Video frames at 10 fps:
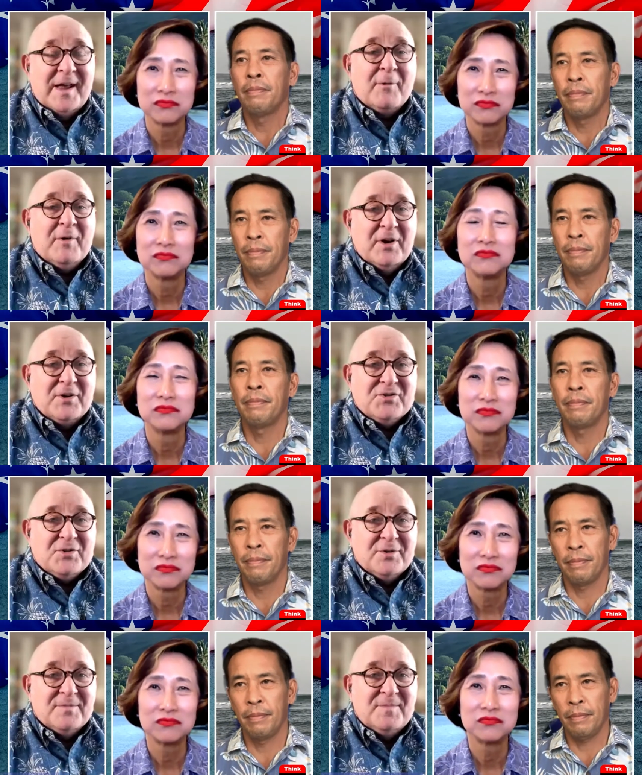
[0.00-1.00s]

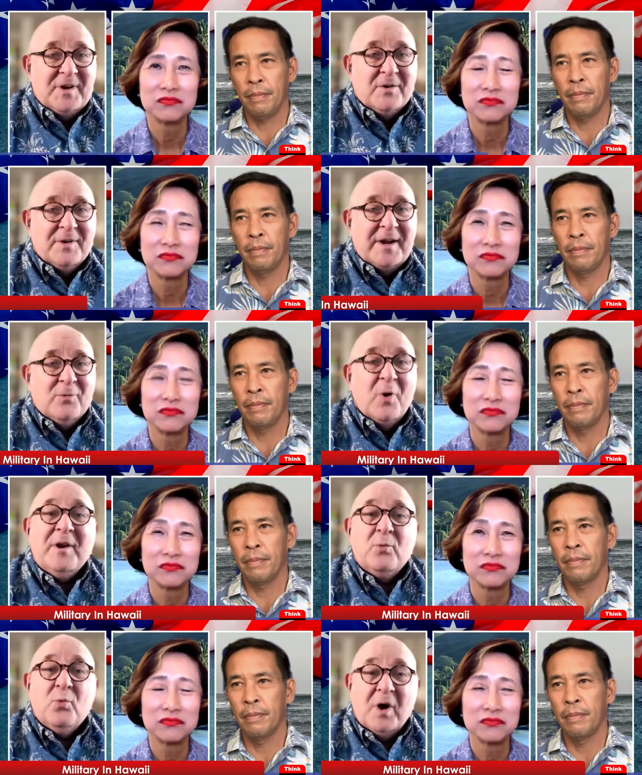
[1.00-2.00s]
Speaker 1: agriculture, you know, ain't
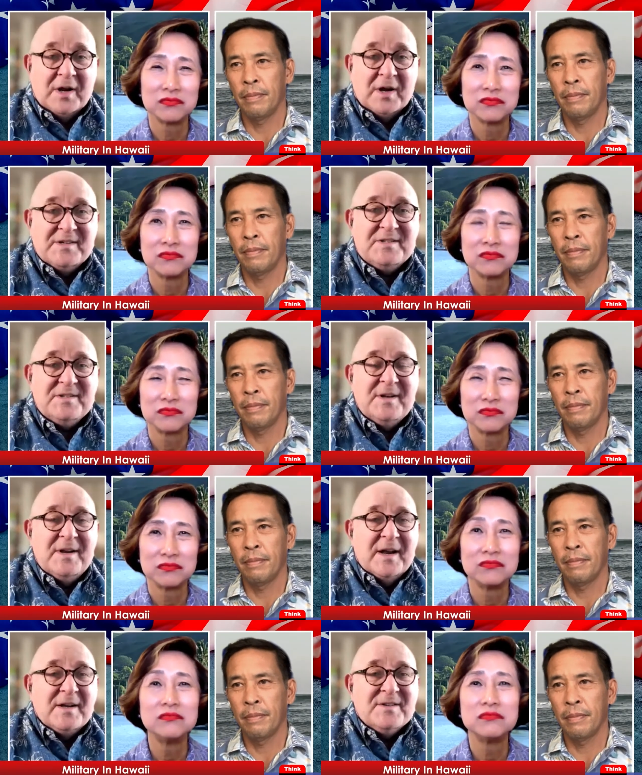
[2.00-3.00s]
what it was,
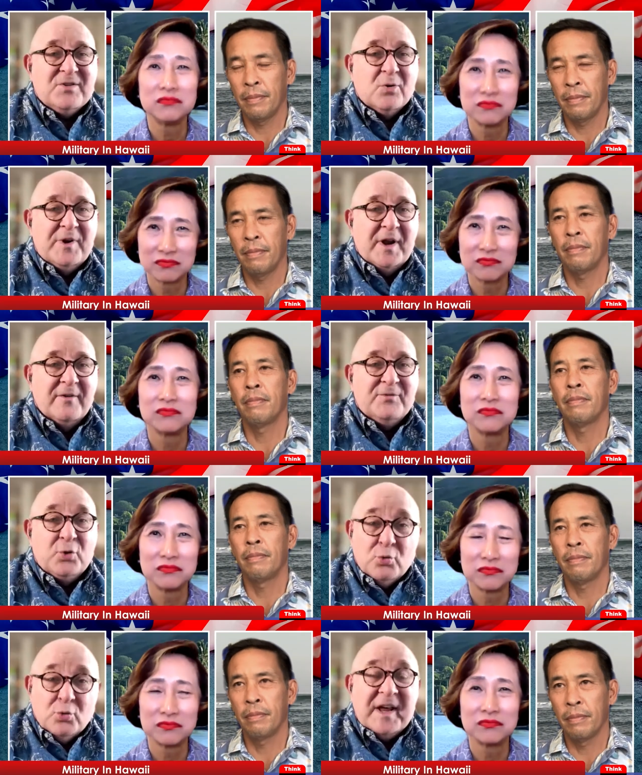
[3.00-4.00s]
and so we have
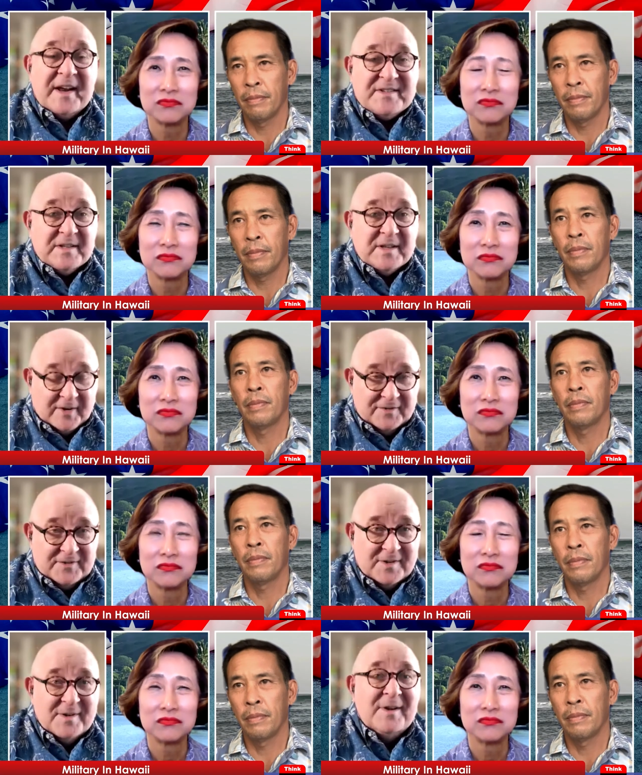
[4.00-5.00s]
two legs
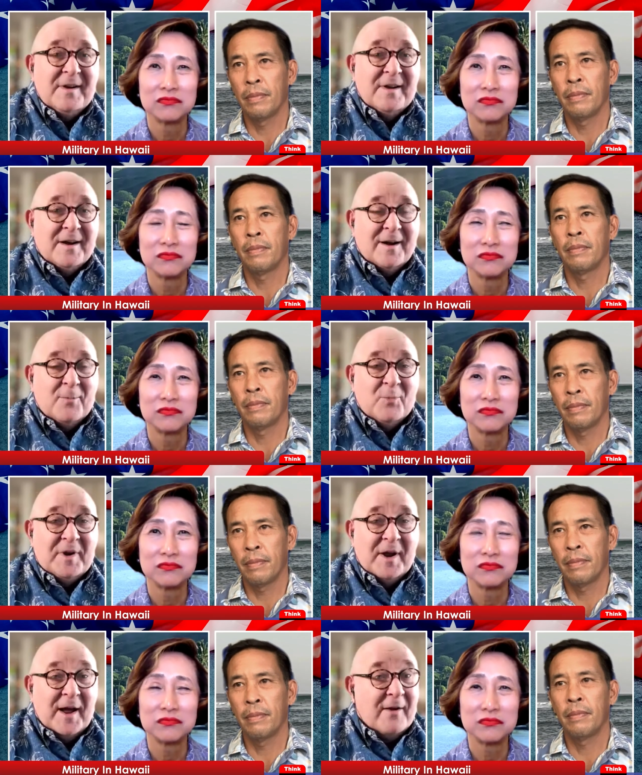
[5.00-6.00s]
left. Um,
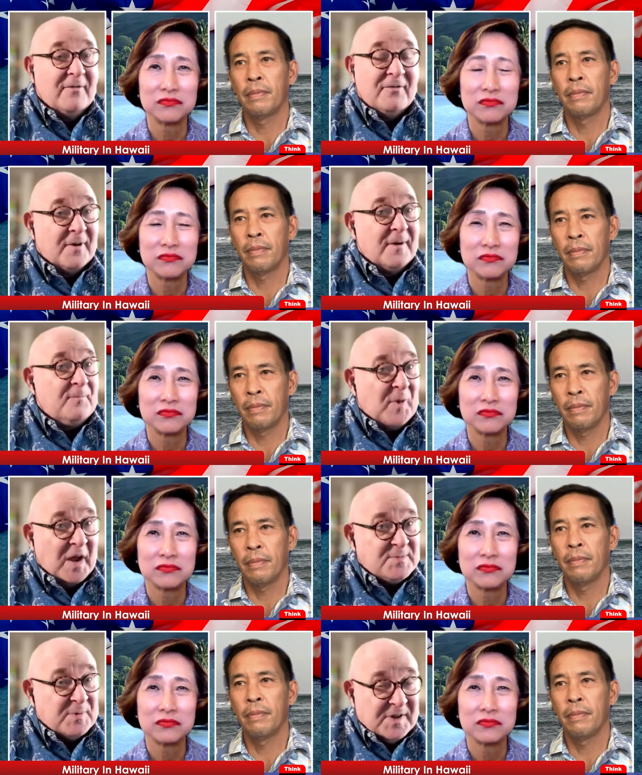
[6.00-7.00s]
we have um,
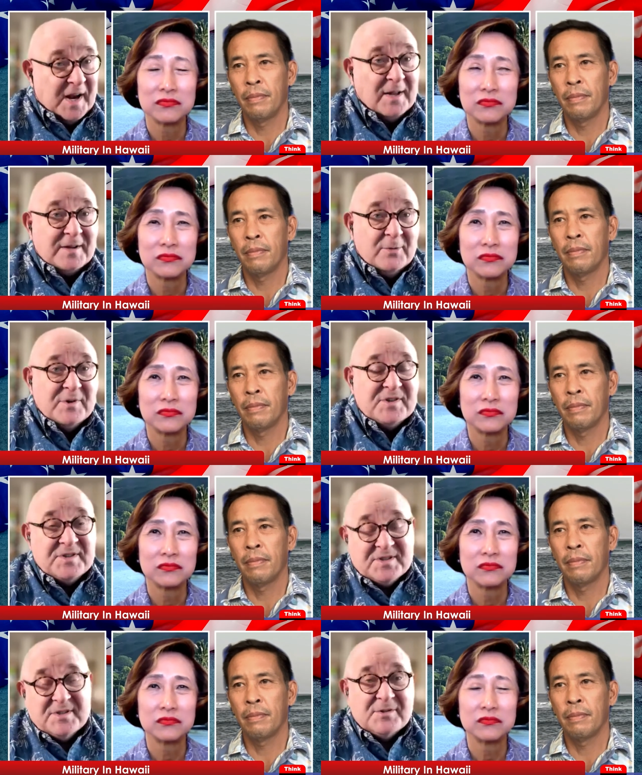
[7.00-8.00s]
hospitality, which
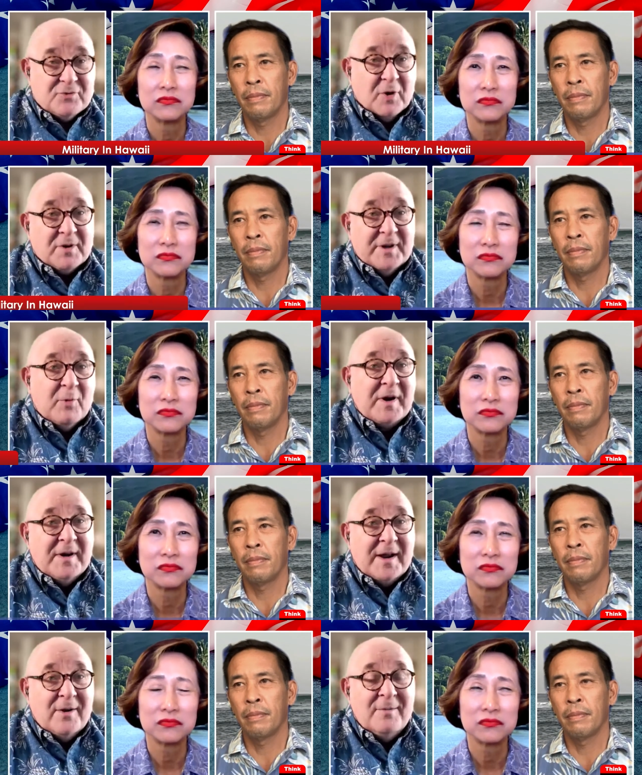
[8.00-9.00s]
is struggling right
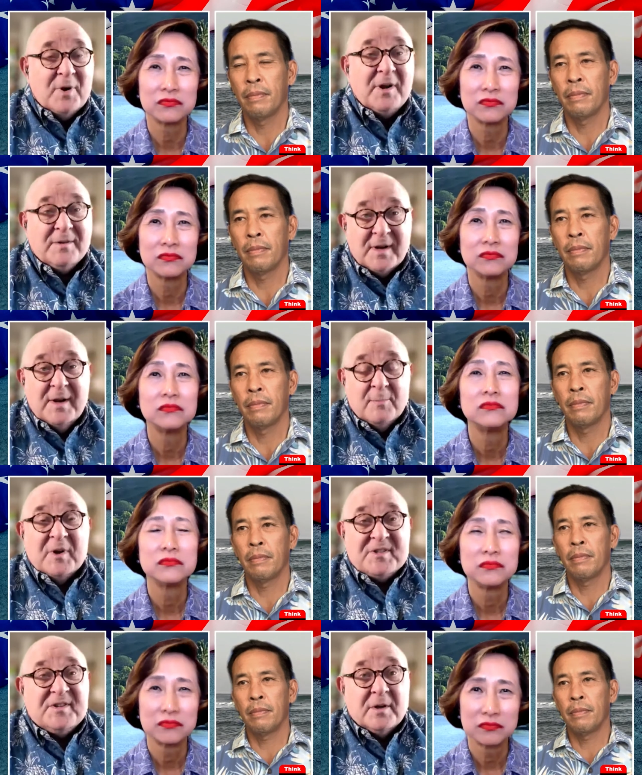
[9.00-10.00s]
now, but
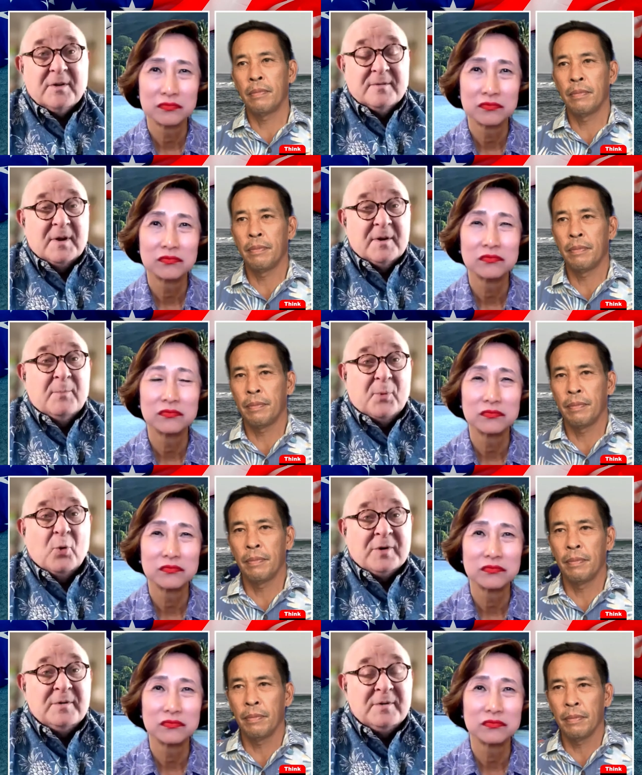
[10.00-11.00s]
but still a, an
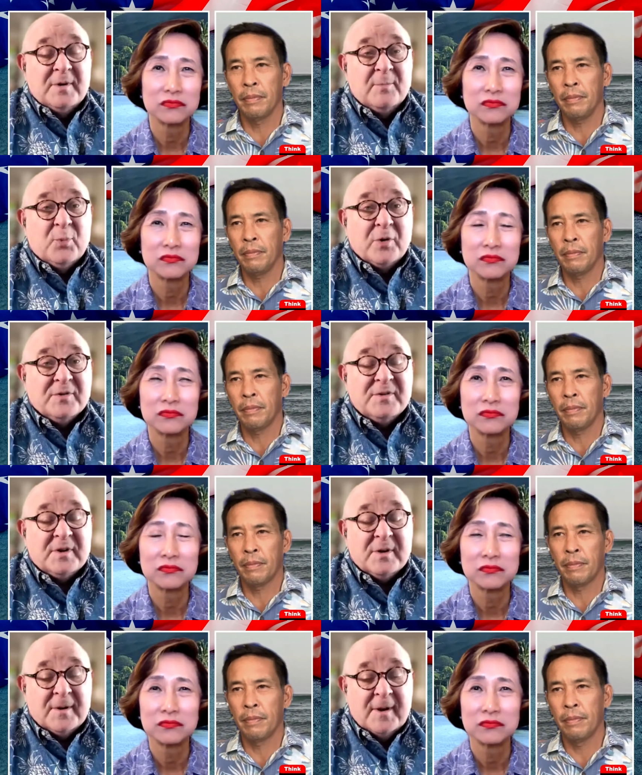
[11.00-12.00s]
important important
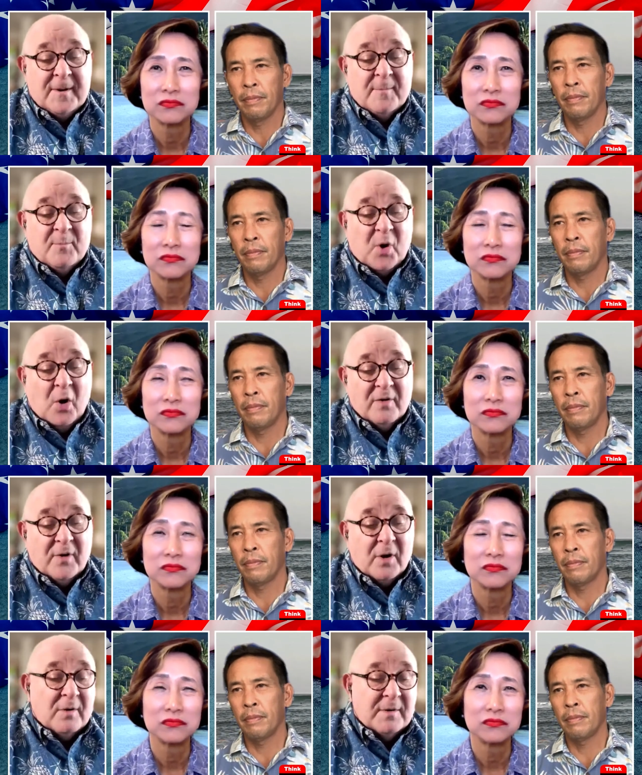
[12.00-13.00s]
uh, part of
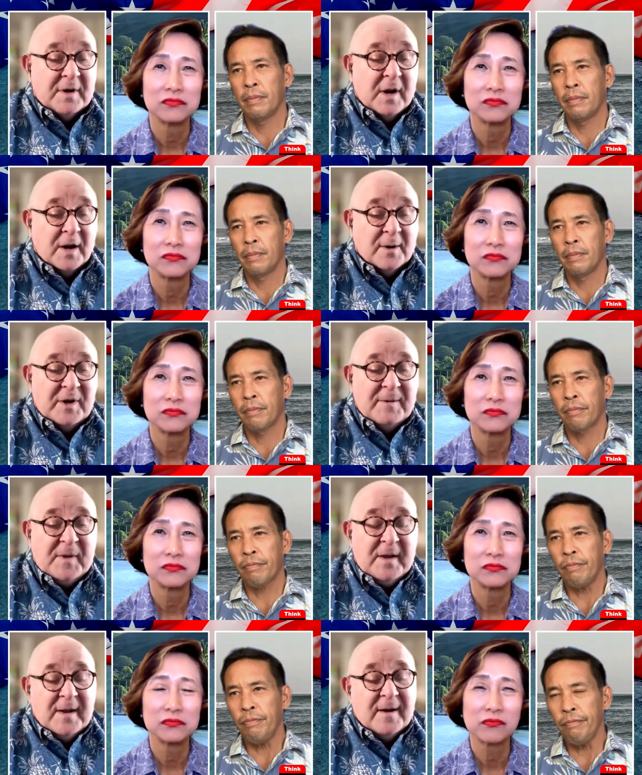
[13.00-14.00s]
our economy.
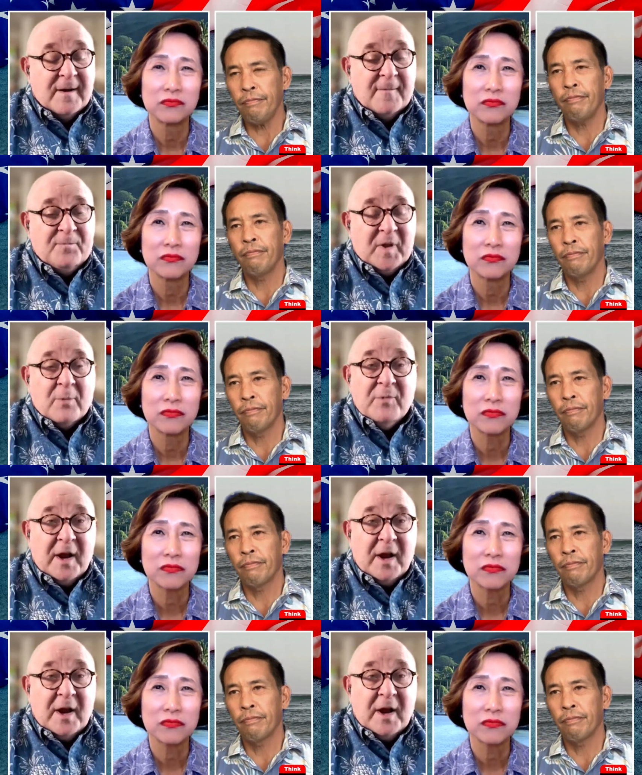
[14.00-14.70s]
Um, and we